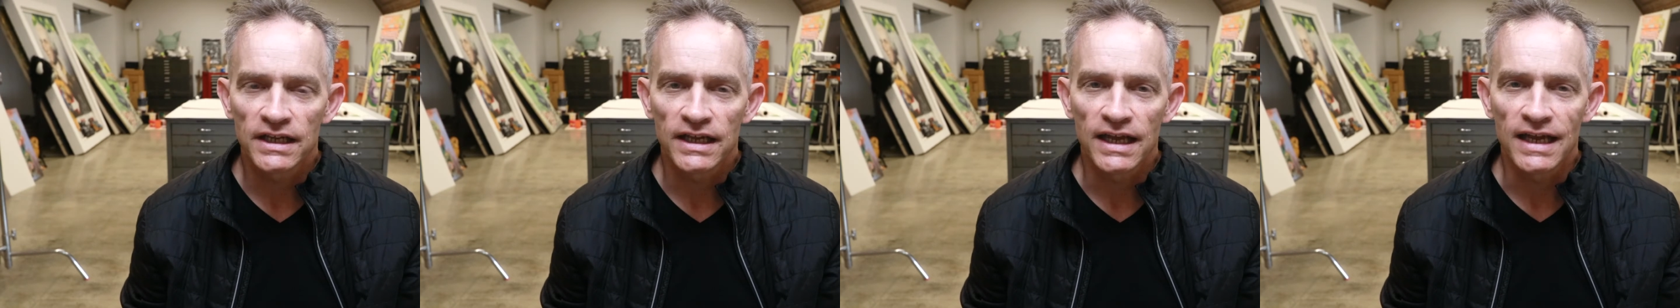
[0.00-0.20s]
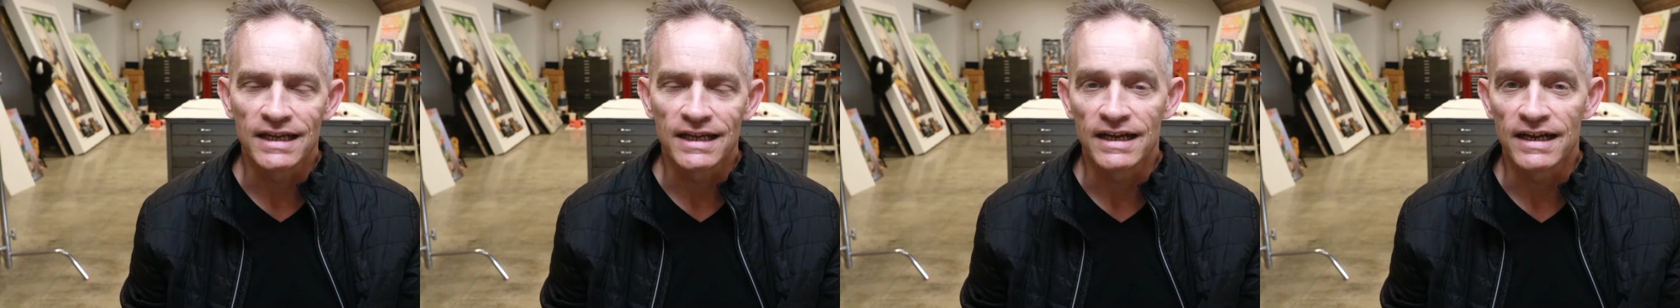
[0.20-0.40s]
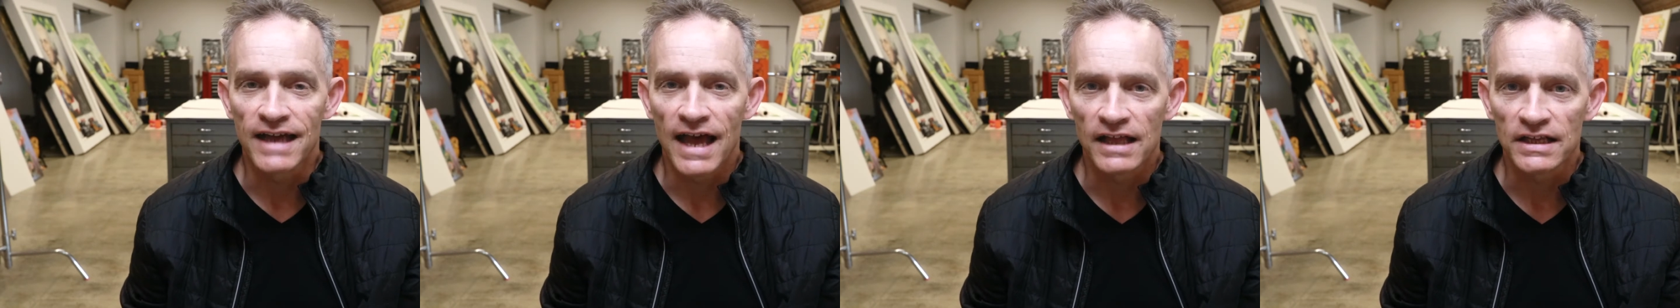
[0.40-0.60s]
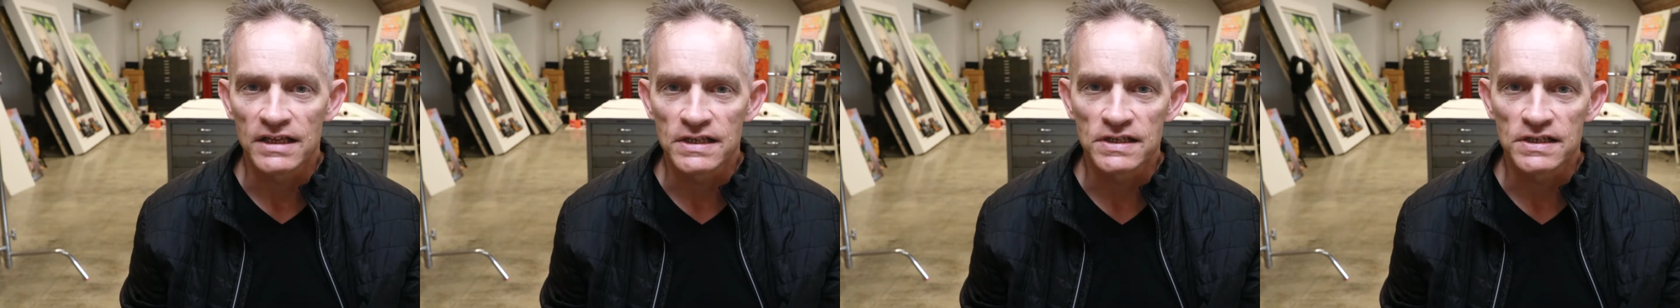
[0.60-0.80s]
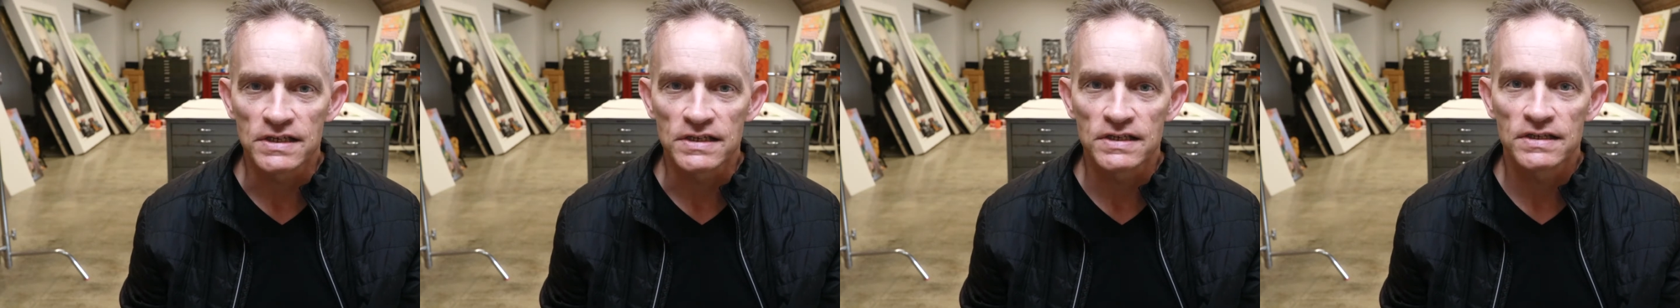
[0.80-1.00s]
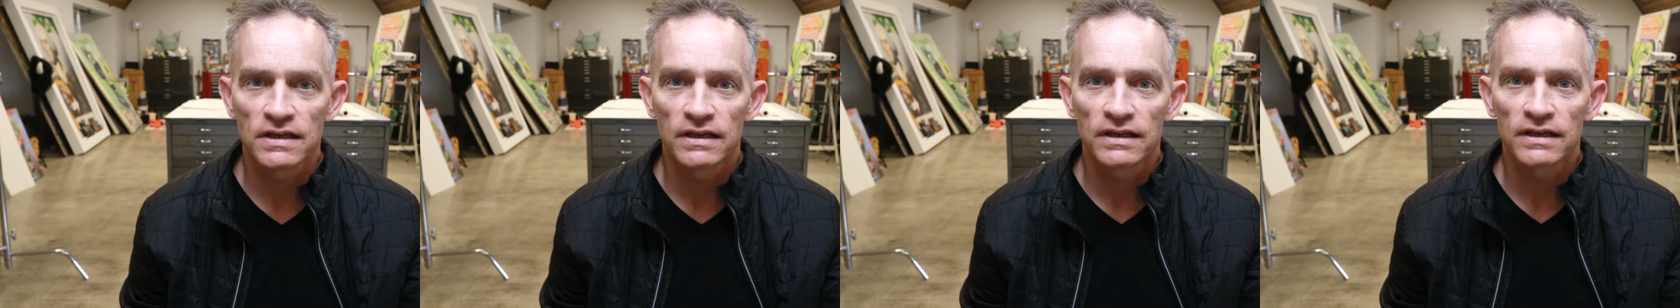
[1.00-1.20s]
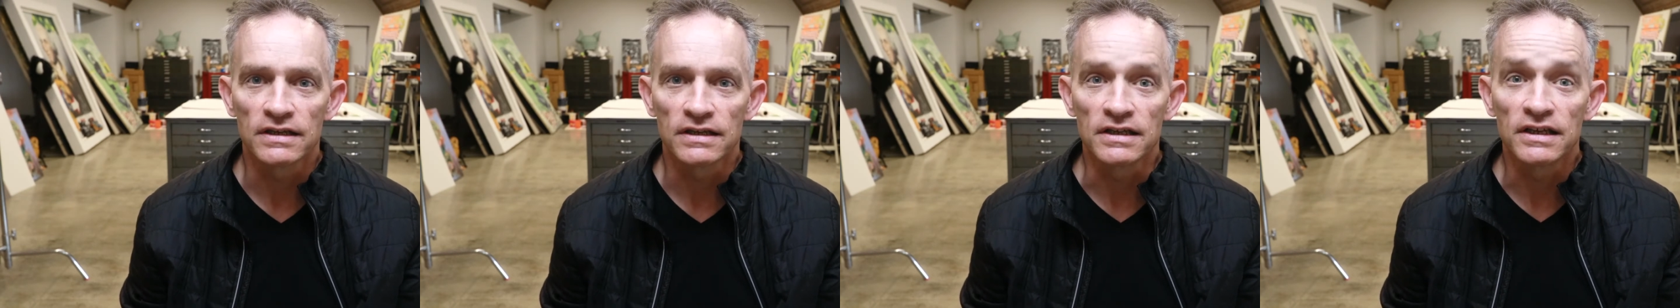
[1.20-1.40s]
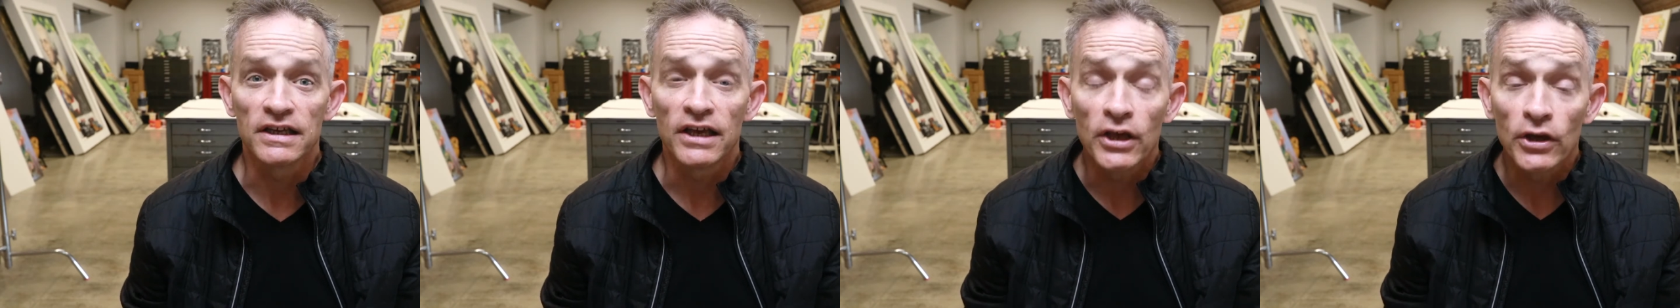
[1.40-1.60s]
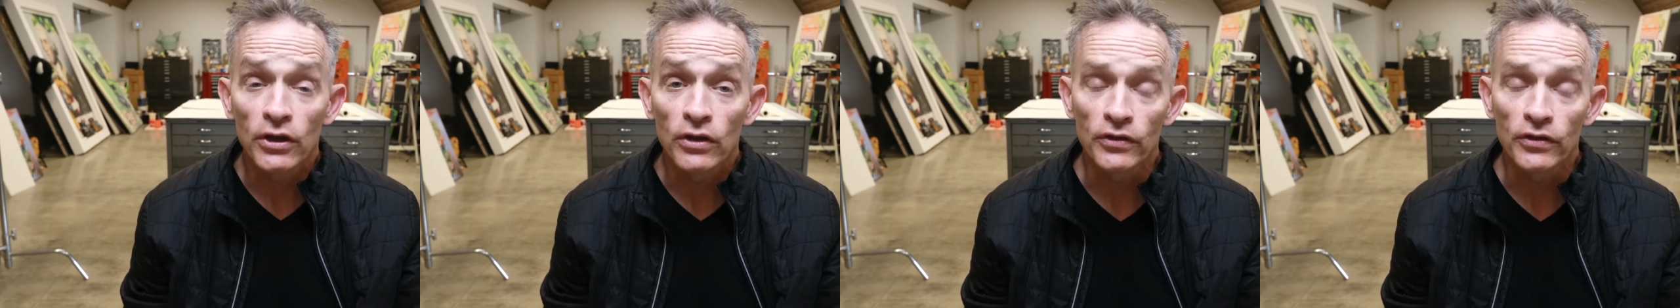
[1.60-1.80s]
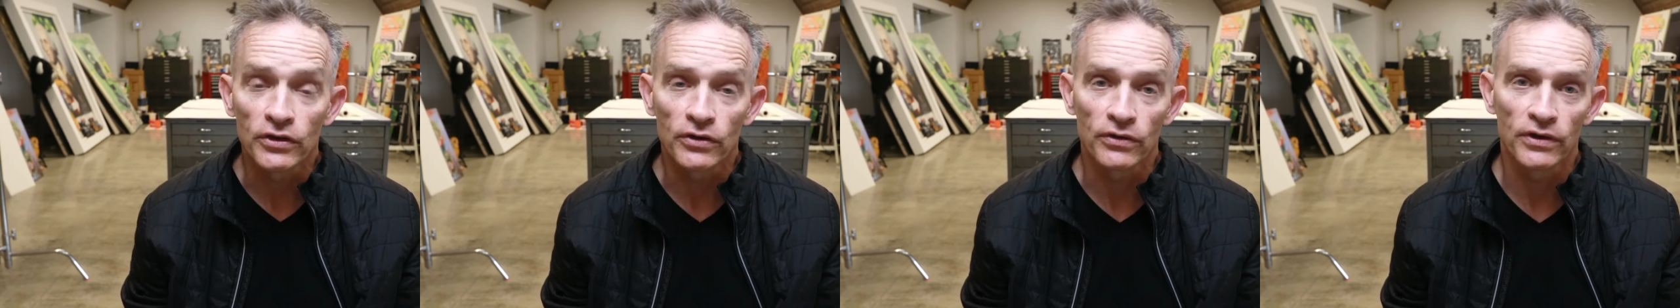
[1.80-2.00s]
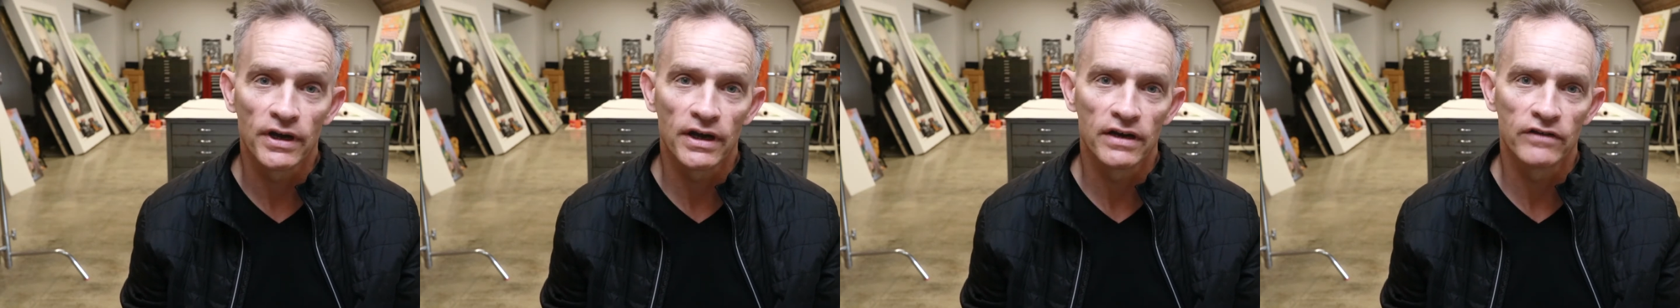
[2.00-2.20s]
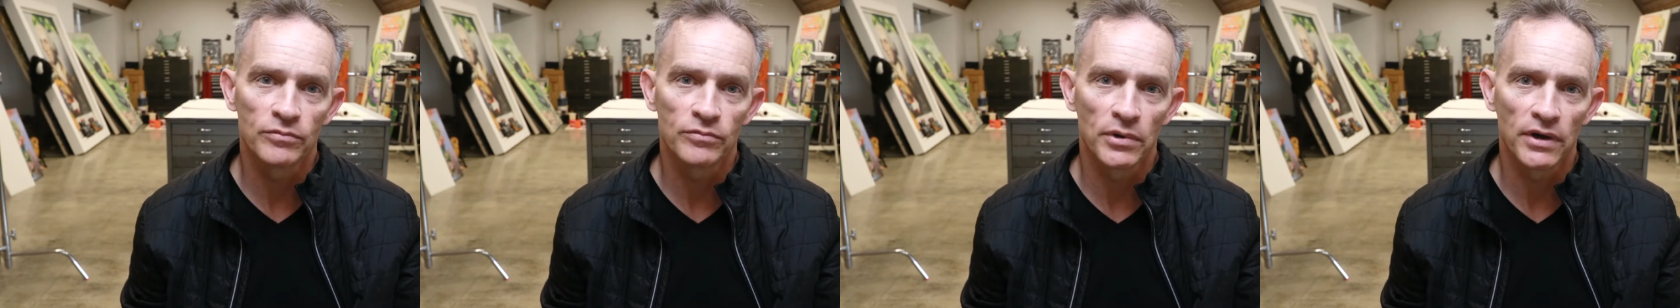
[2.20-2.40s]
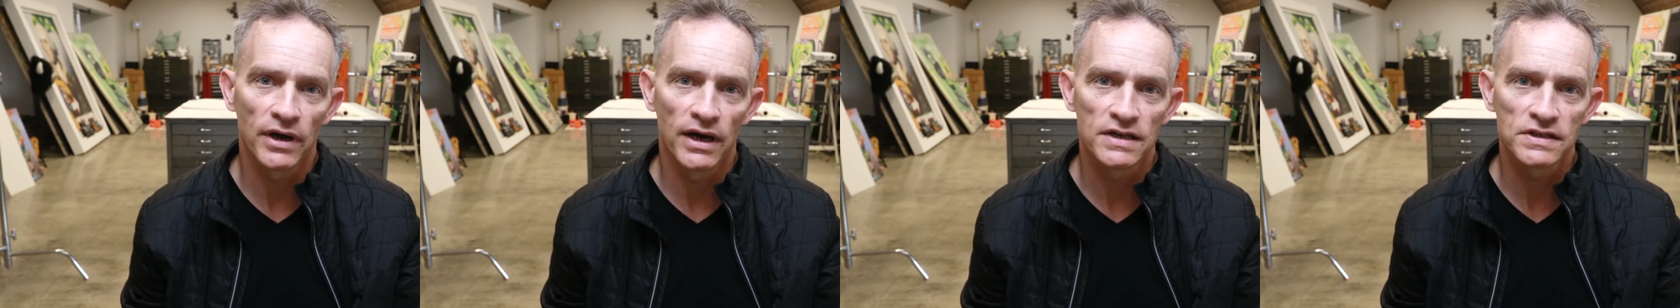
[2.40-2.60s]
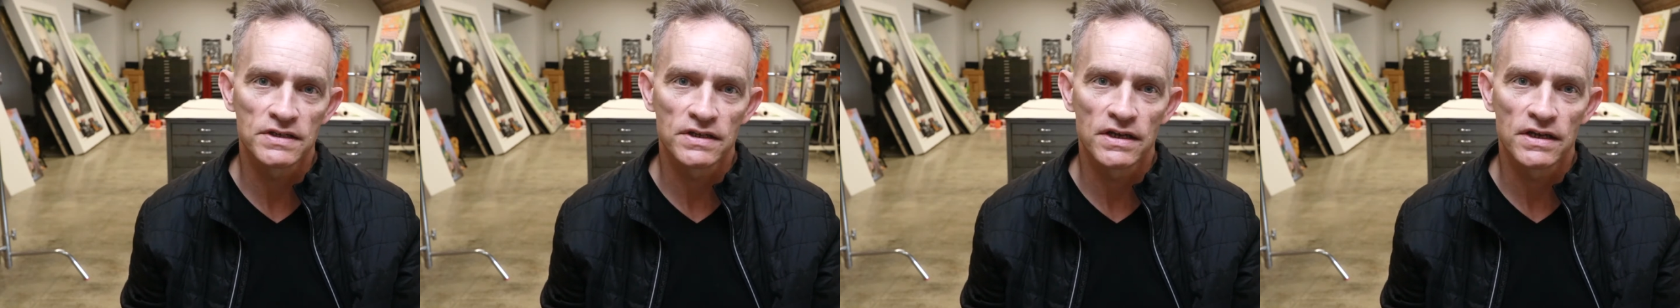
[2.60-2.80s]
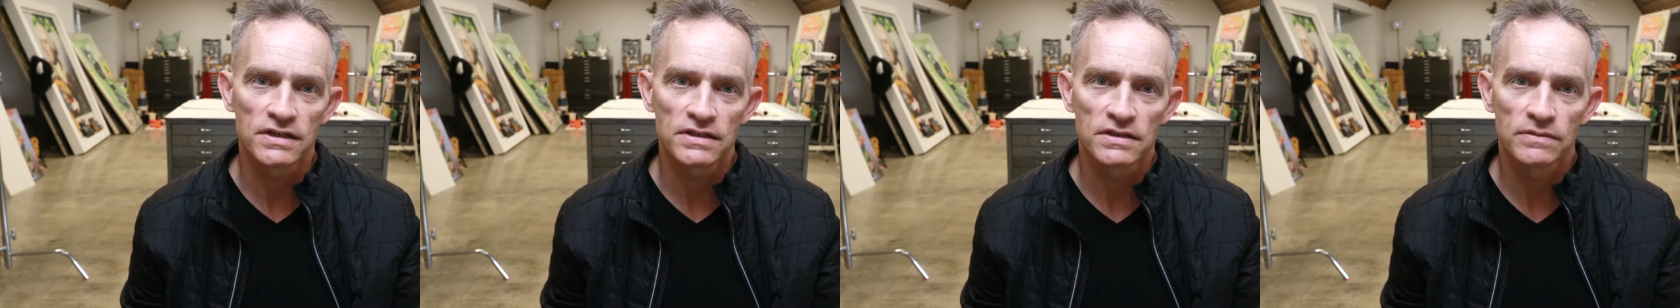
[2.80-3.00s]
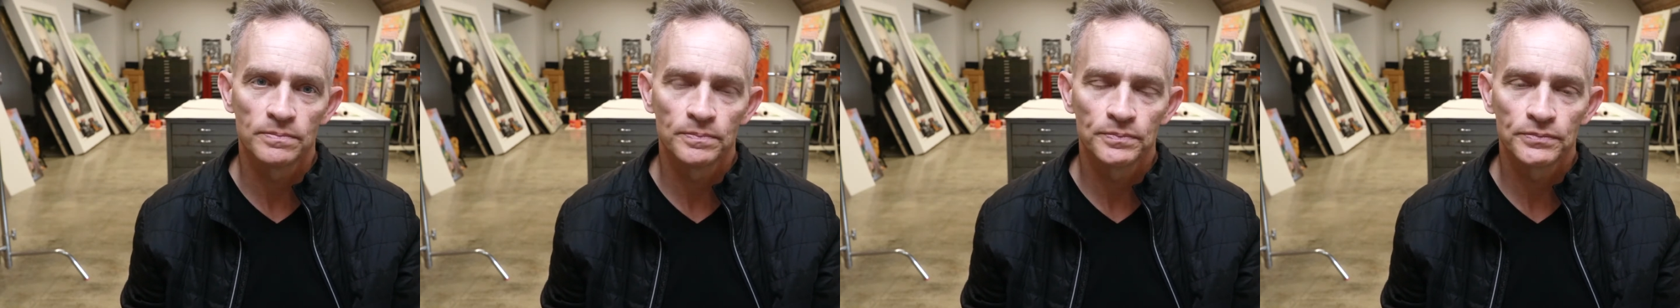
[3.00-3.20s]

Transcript: and analysis can kill the creative process.